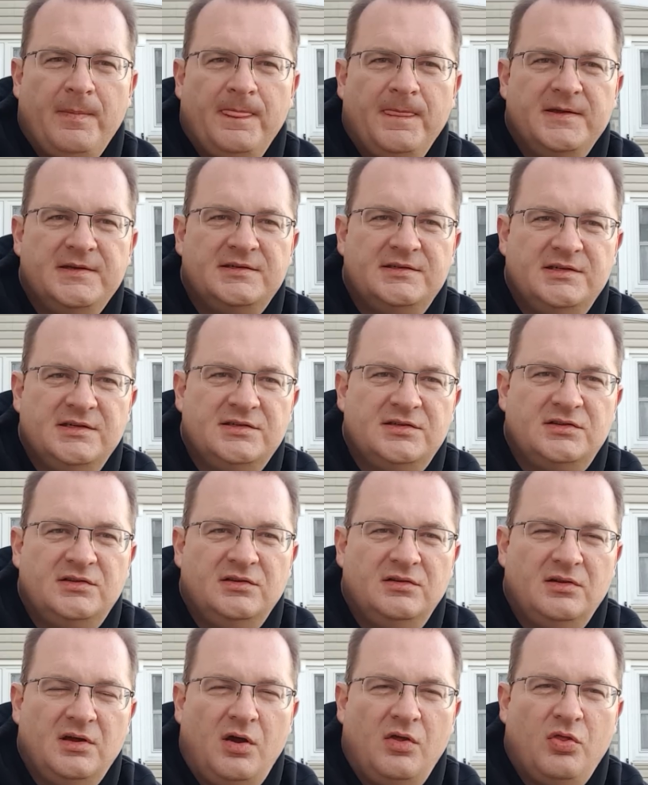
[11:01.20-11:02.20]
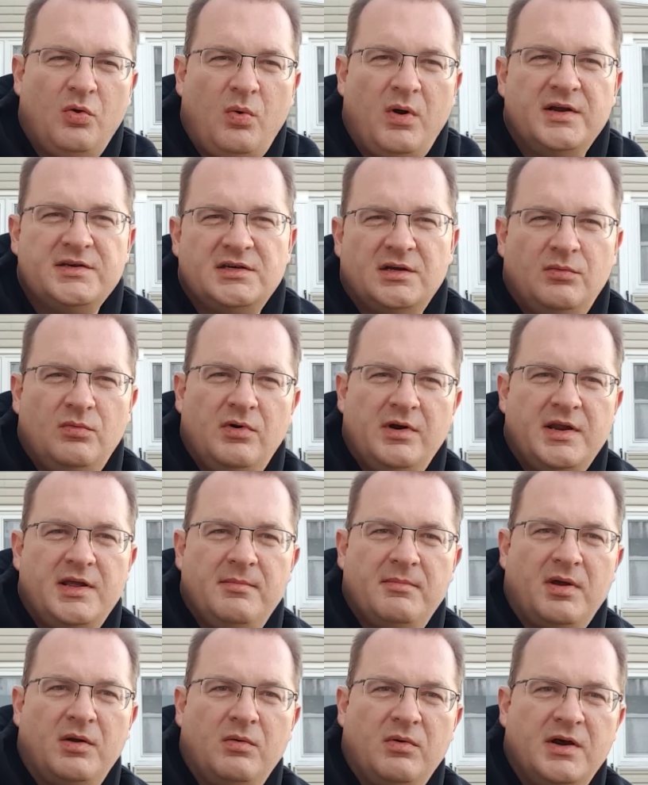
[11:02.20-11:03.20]
Is this the watch I want
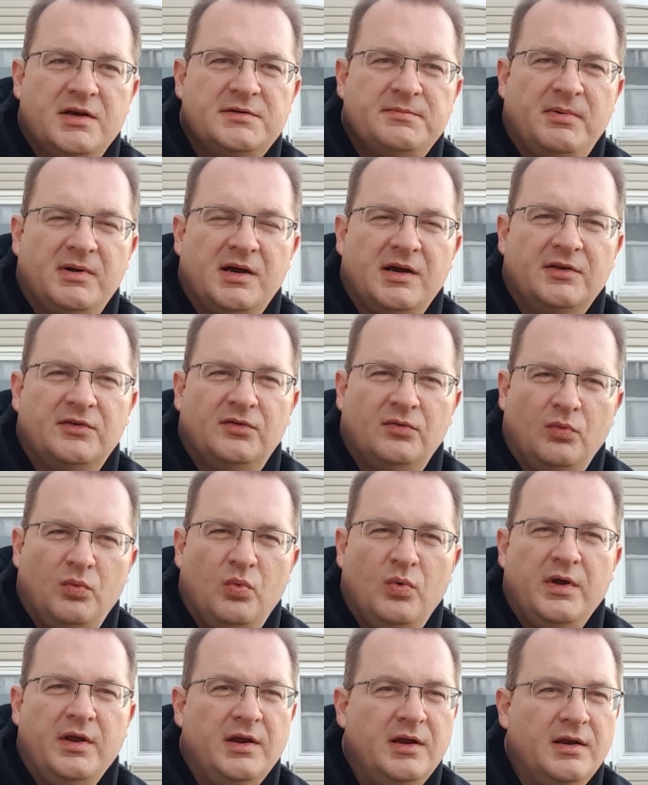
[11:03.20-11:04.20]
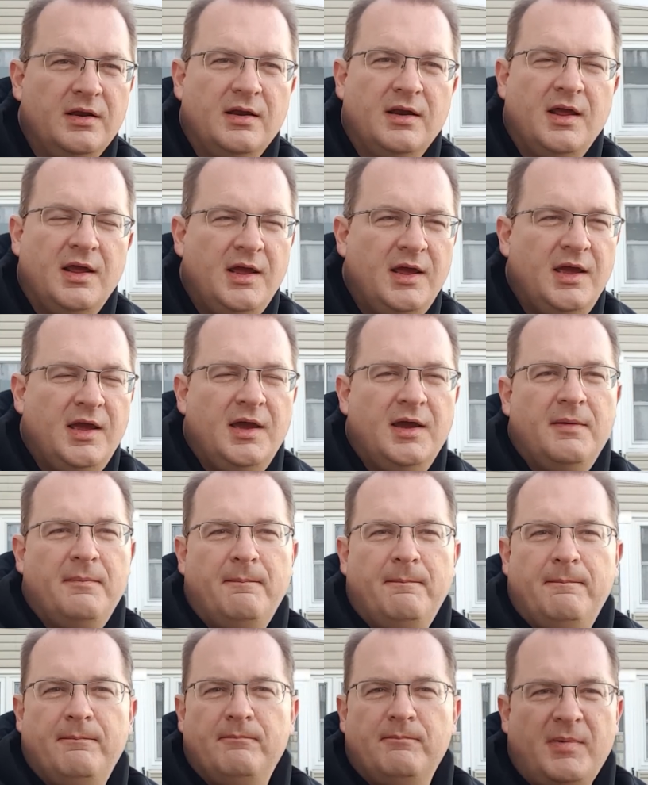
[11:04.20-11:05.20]
in my watch box when
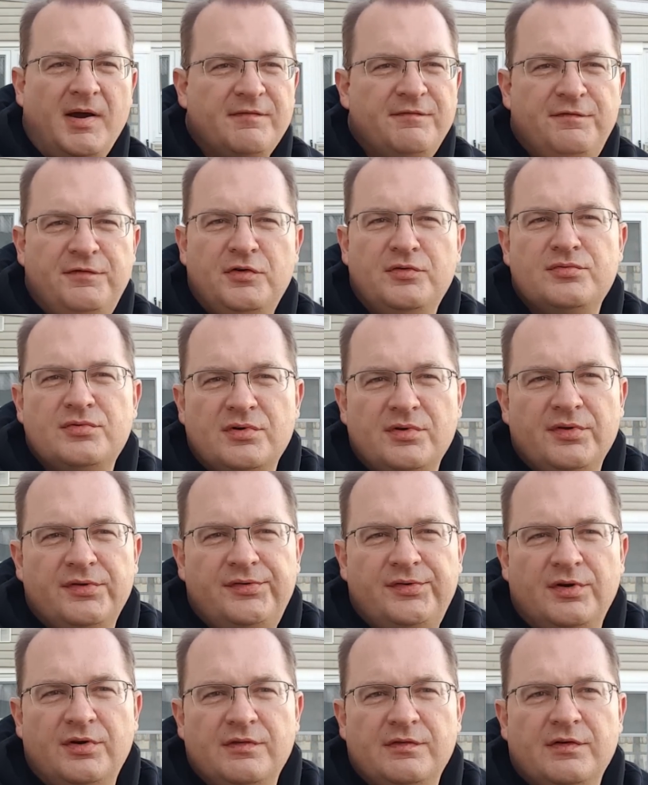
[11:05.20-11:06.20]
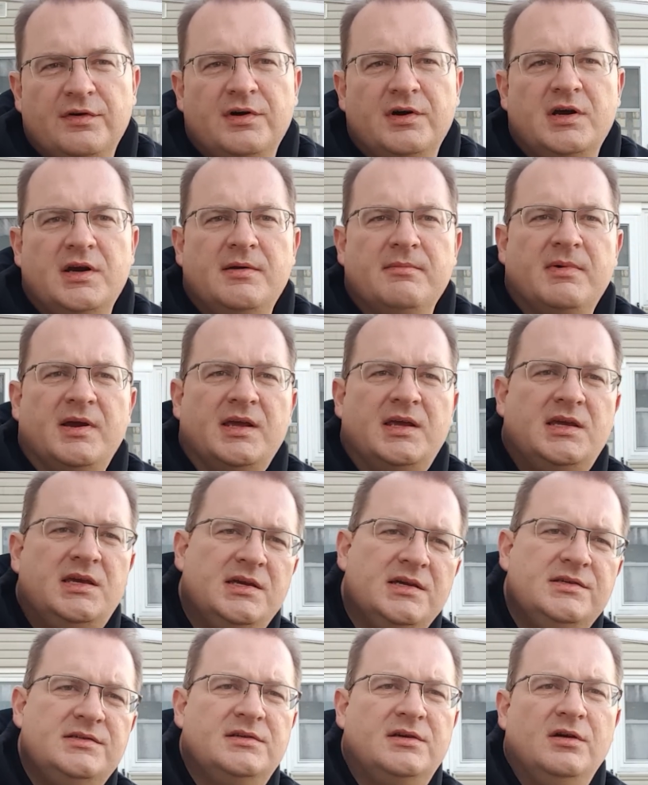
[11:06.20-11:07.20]
my funeral is over and my
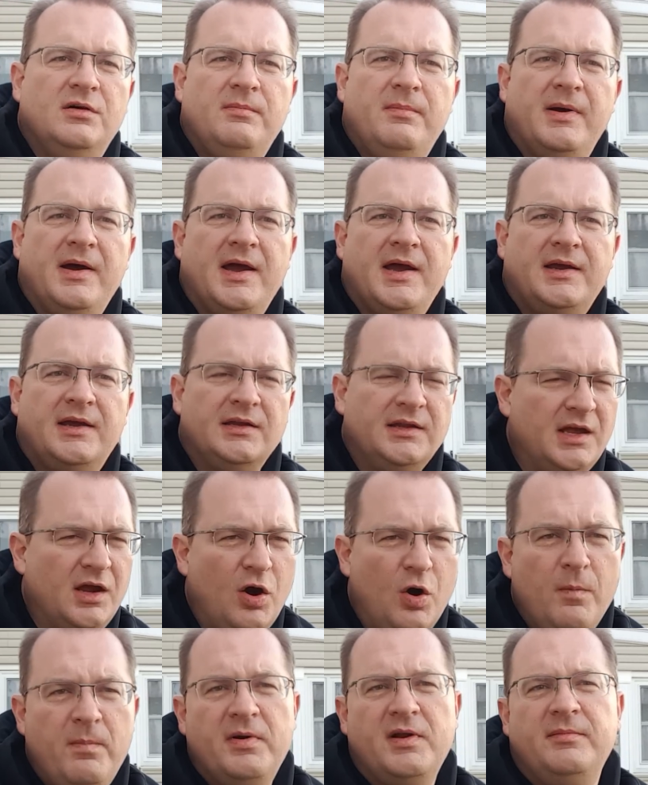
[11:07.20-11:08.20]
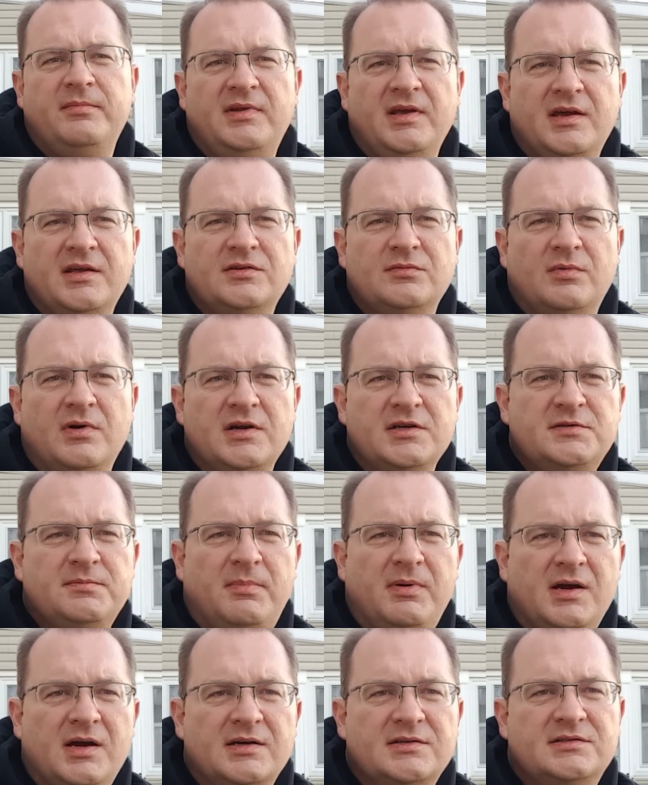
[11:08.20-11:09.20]
kids go back and they open up Dad's watch
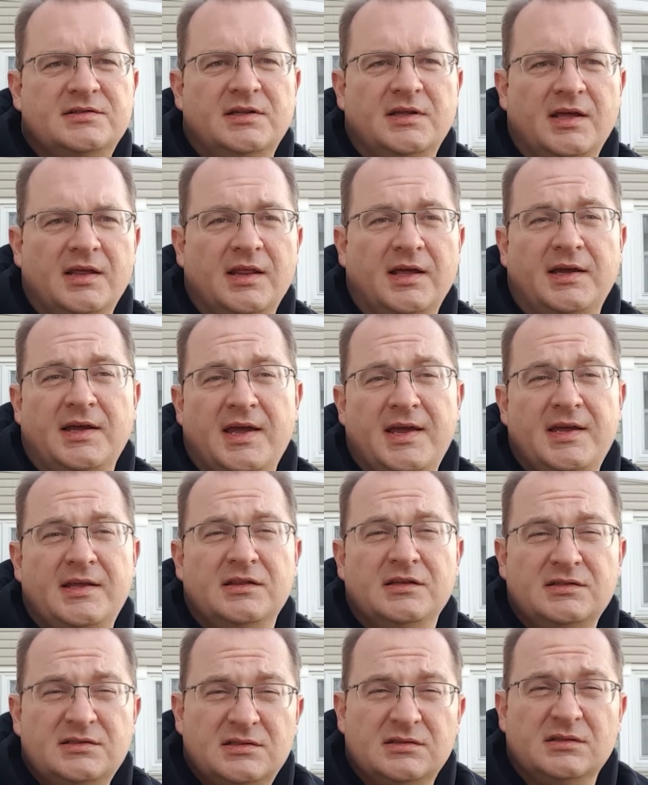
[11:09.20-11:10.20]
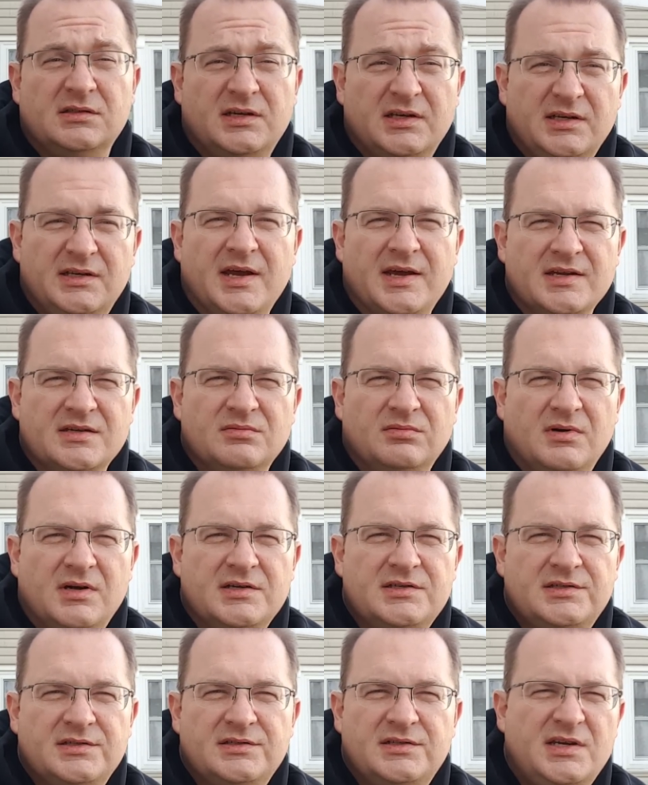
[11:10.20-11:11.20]
box and they're like, hey, let's look at Dad's
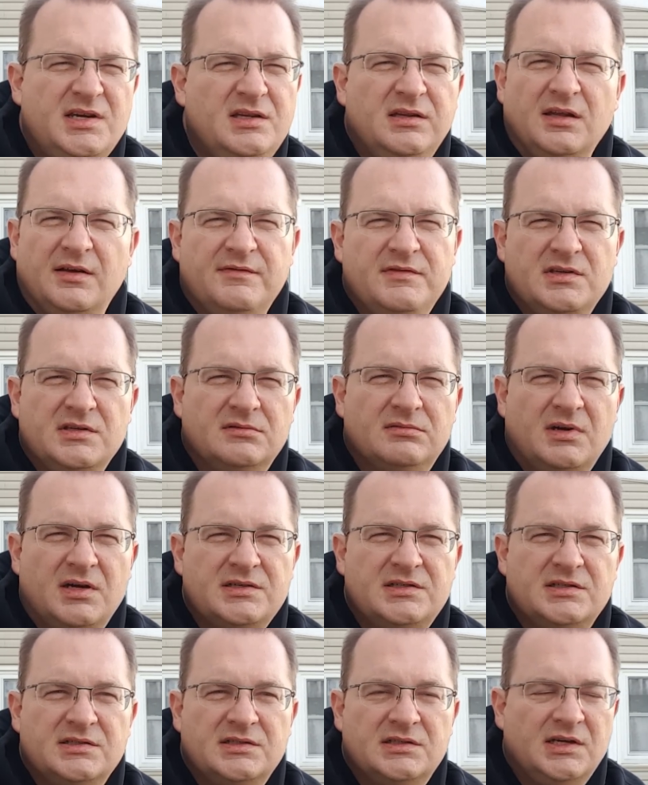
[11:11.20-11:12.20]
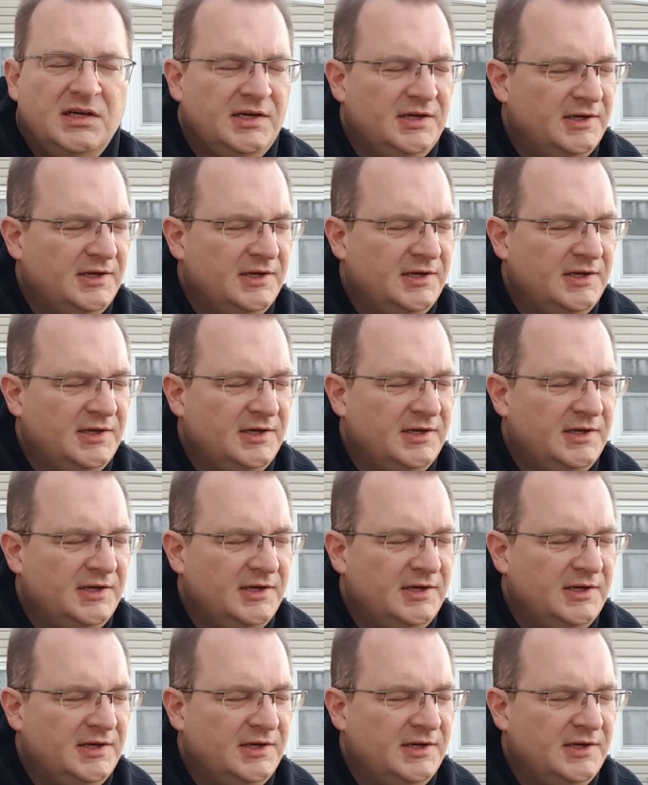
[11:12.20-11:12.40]
watches. He loved these watches.